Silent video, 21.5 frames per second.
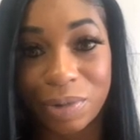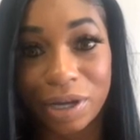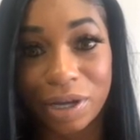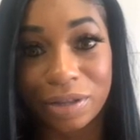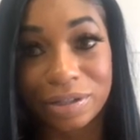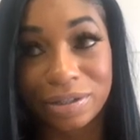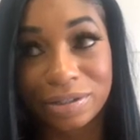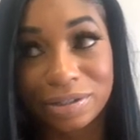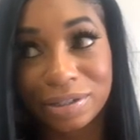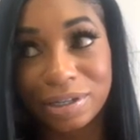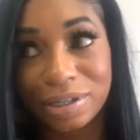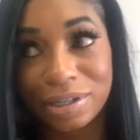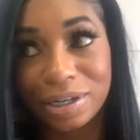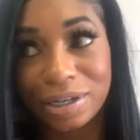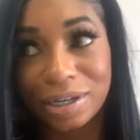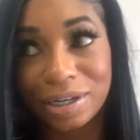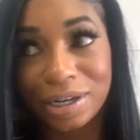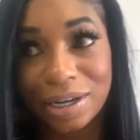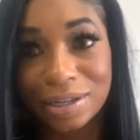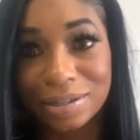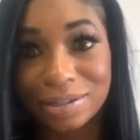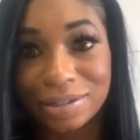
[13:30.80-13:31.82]
about this, and then the
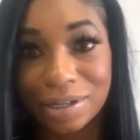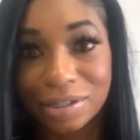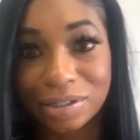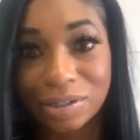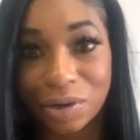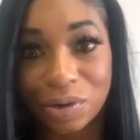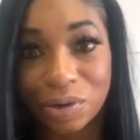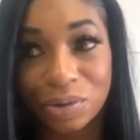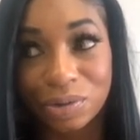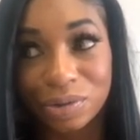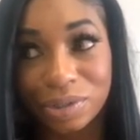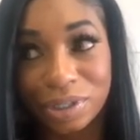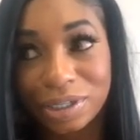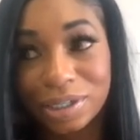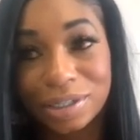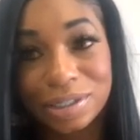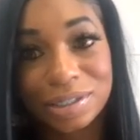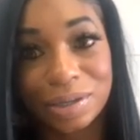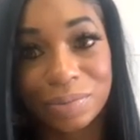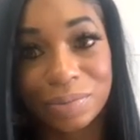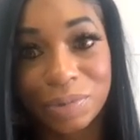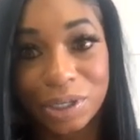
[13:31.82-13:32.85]
next that's old, then
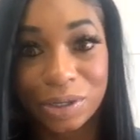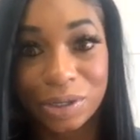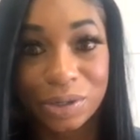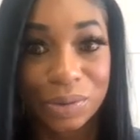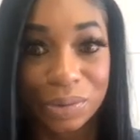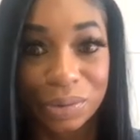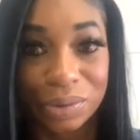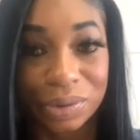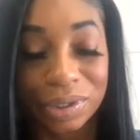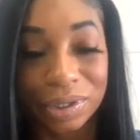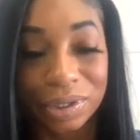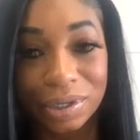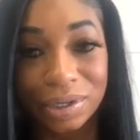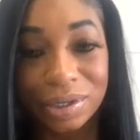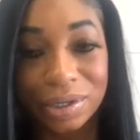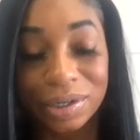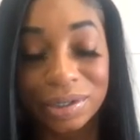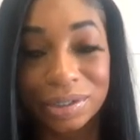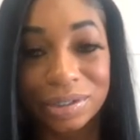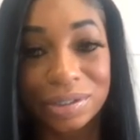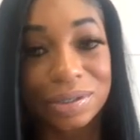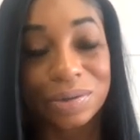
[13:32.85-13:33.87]
it's something new.
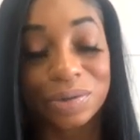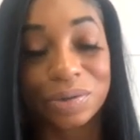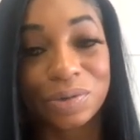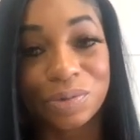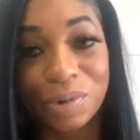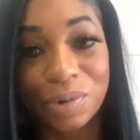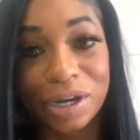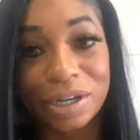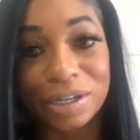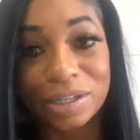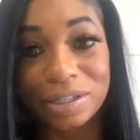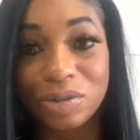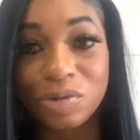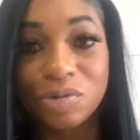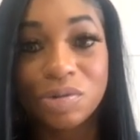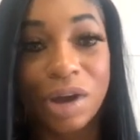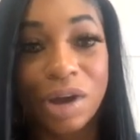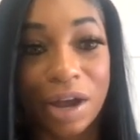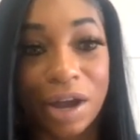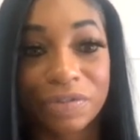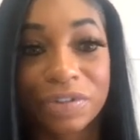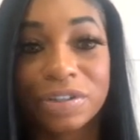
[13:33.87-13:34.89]
So mm you're right. You
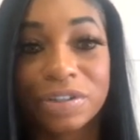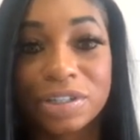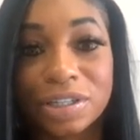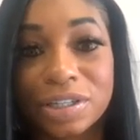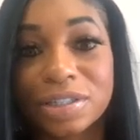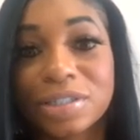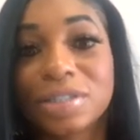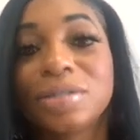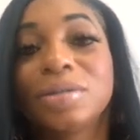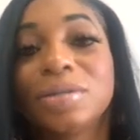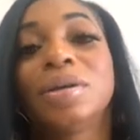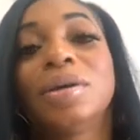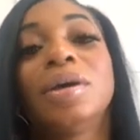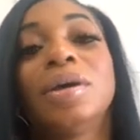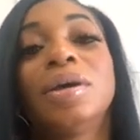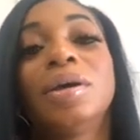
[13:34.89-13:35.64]
have to just